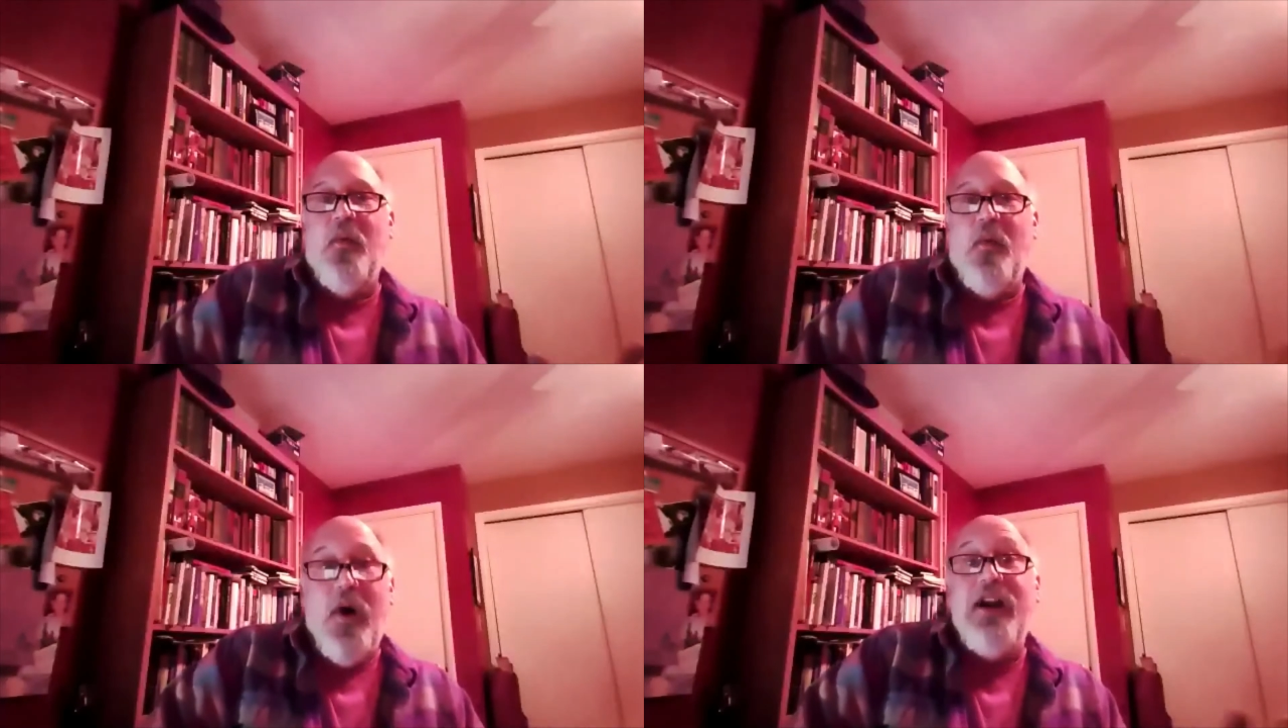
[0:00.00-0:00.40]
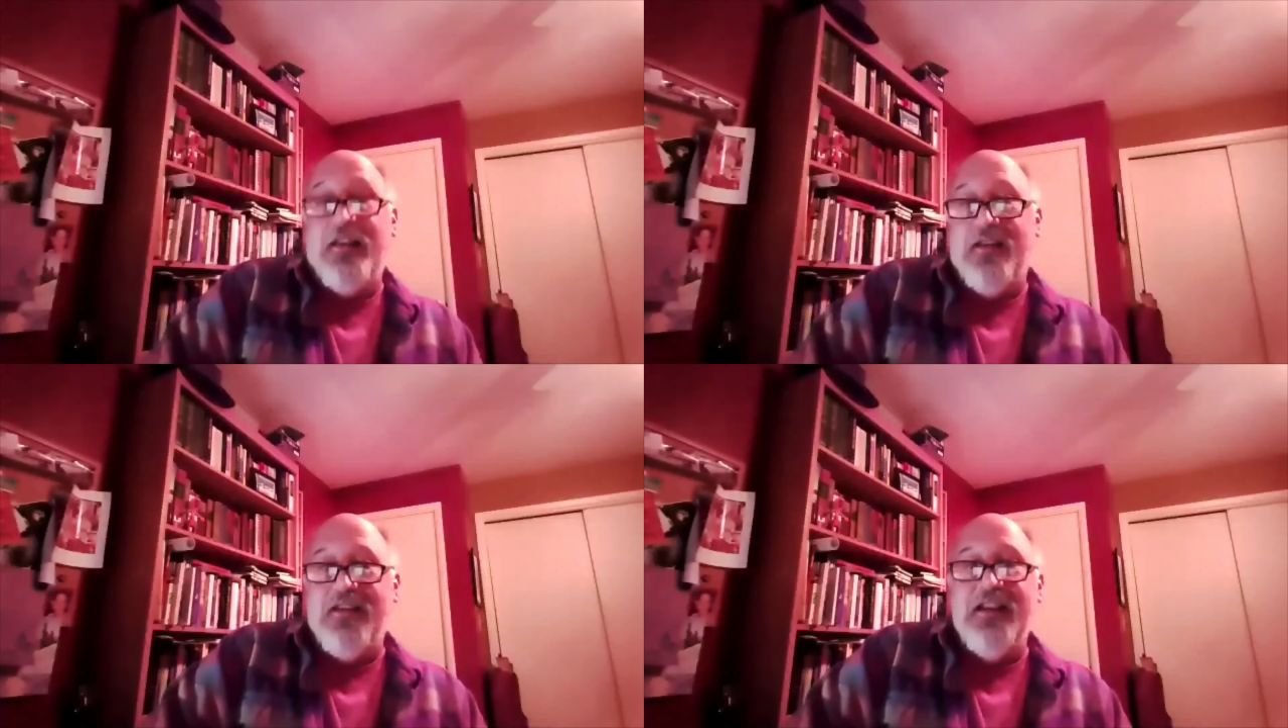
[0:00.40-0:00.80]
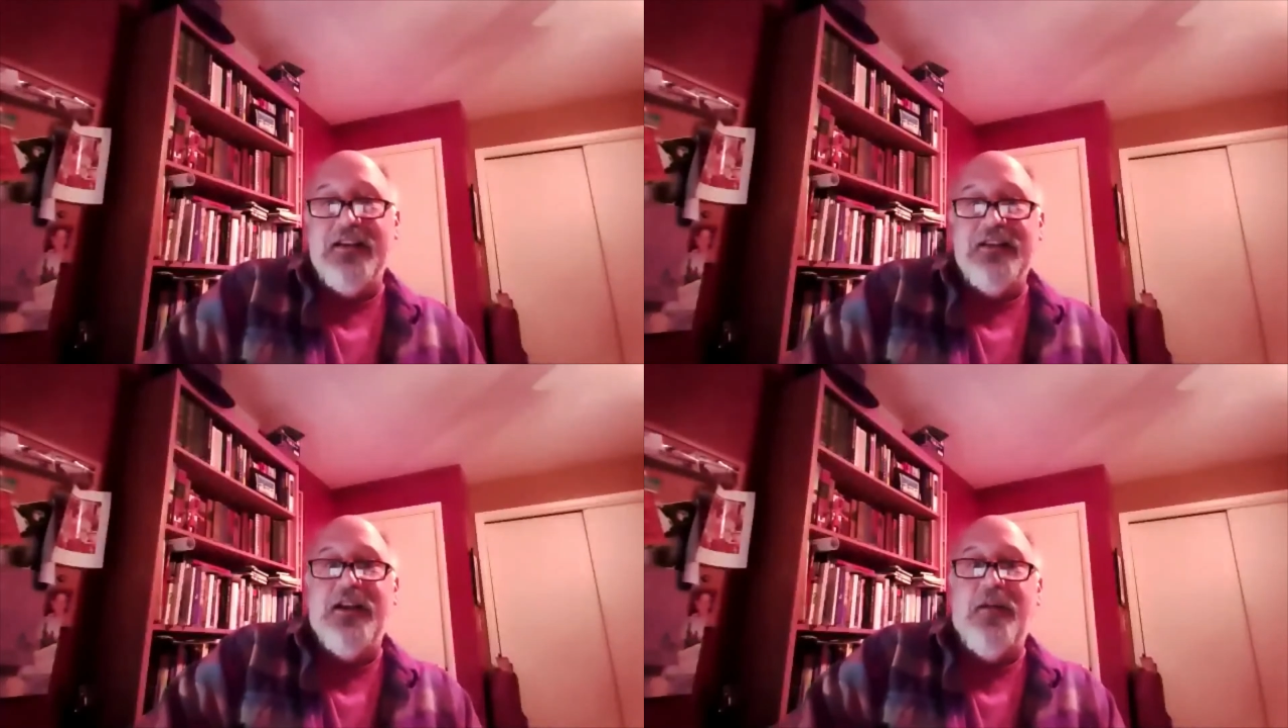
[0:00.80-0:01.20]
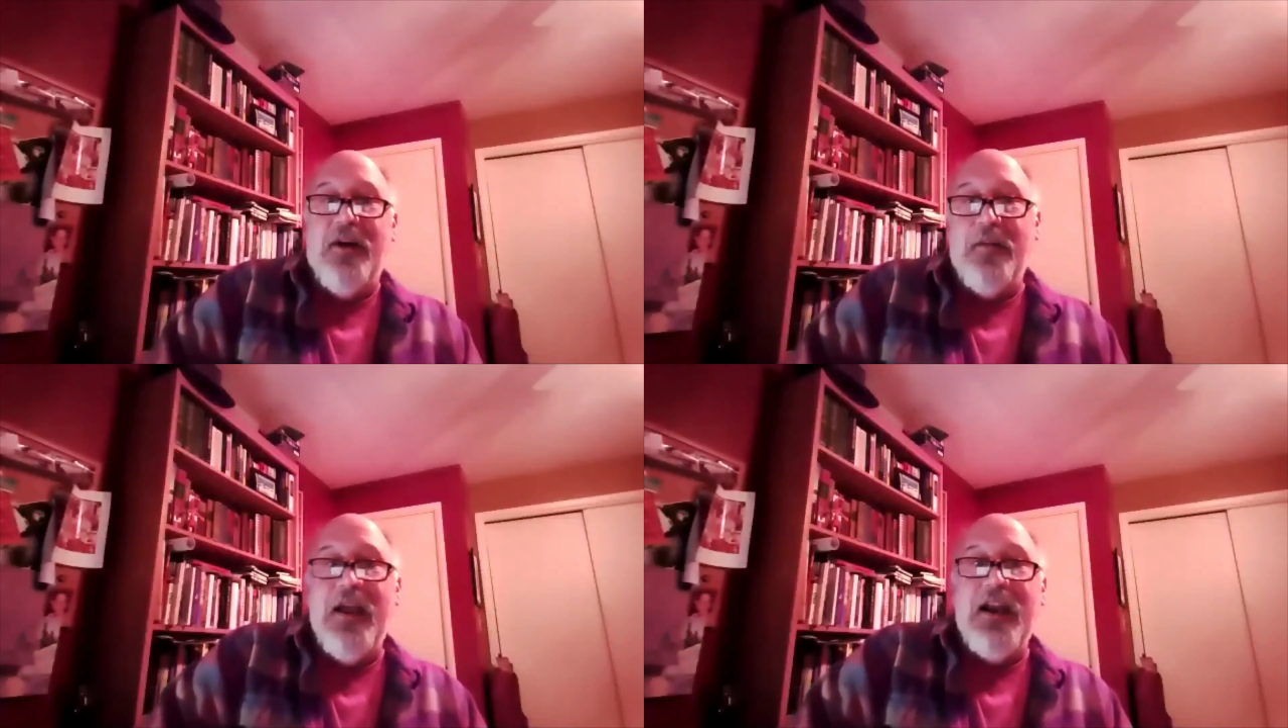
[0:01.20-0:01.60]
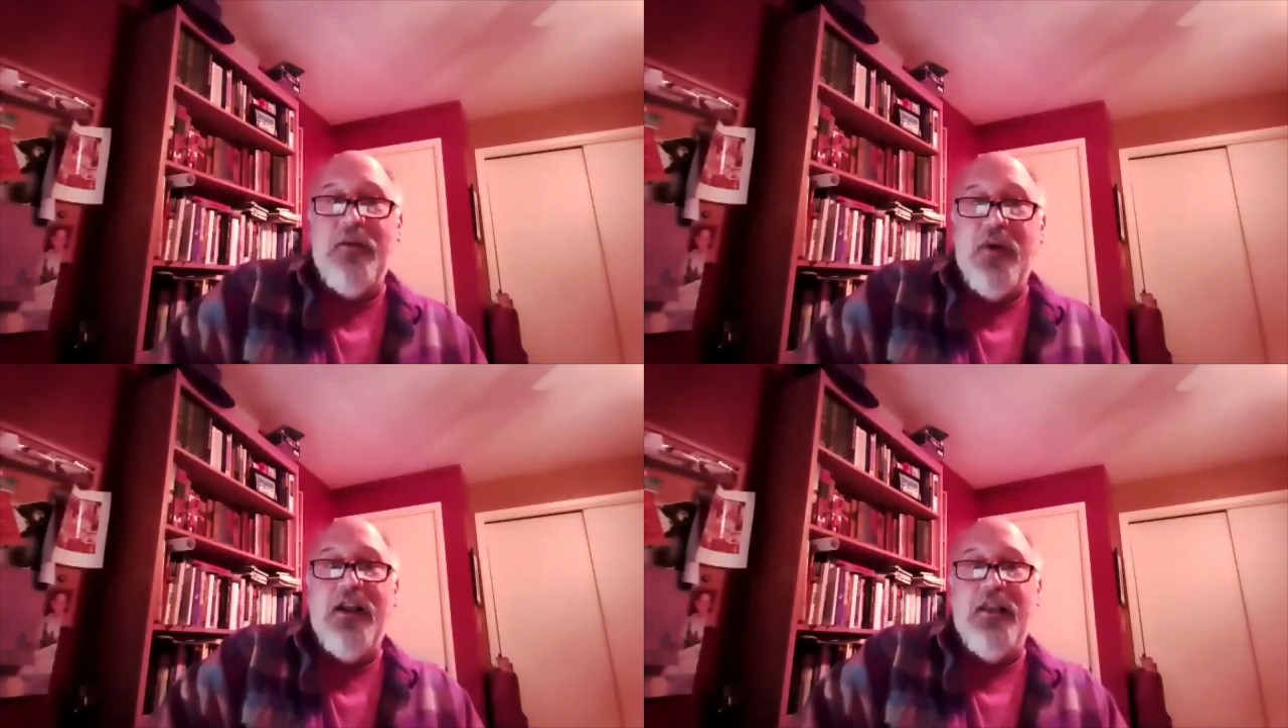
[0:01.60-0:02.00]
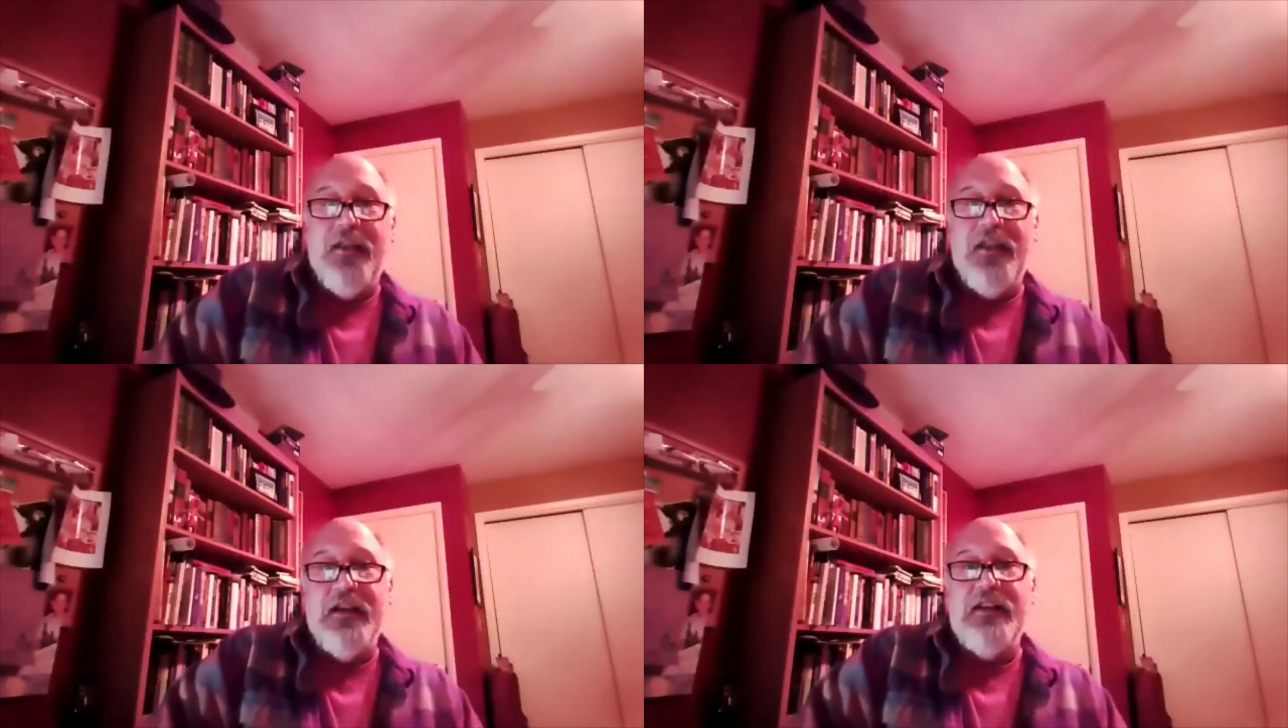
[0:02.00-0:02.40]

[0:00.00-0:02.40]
one of the things, among many, one of the things